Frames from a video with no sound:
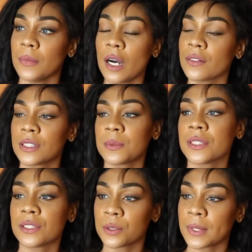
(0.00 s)
Over some
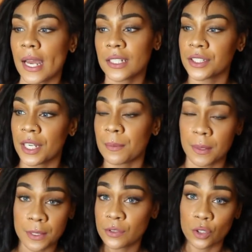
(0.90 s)
stupid ass shit.
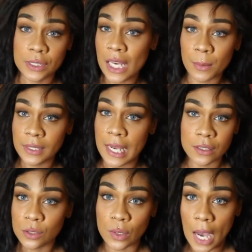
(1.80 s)
Maybe story time on
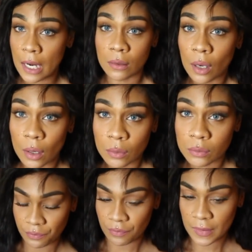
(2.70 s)
that too, I don't know.
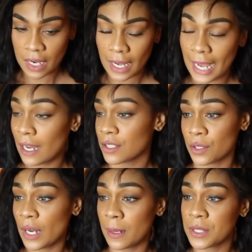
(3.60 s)

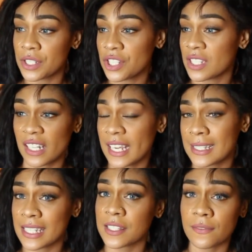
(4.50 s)
Also, I've been just
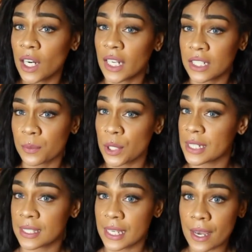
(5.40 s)
lazy as fuck and
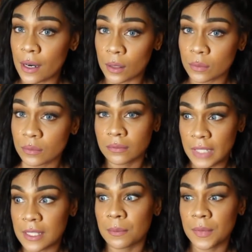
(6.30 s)
depressed as hell.
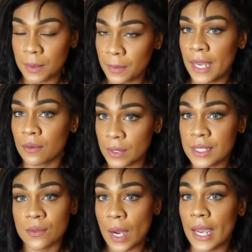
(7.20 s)
That's the main
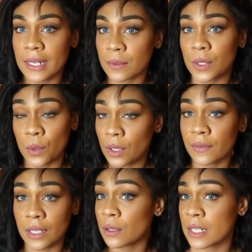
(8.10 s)
reason why I didn't record a
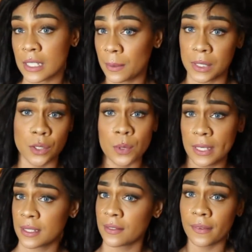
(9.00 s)
video because I've been
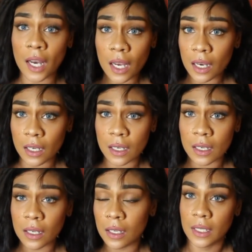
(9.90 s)
depressed as fuck.
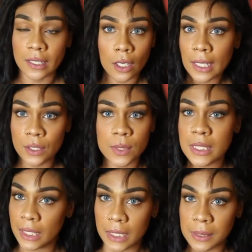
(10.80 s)
And all I do is
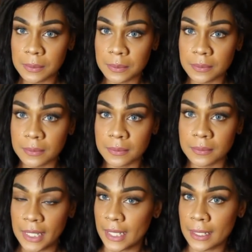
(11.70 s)
sleep
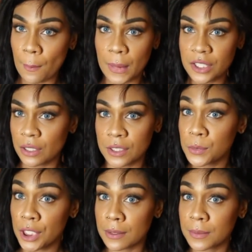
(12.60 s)
and munch on some
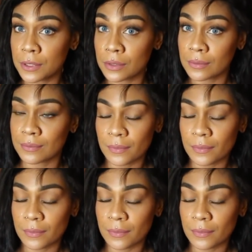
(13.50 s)
chips.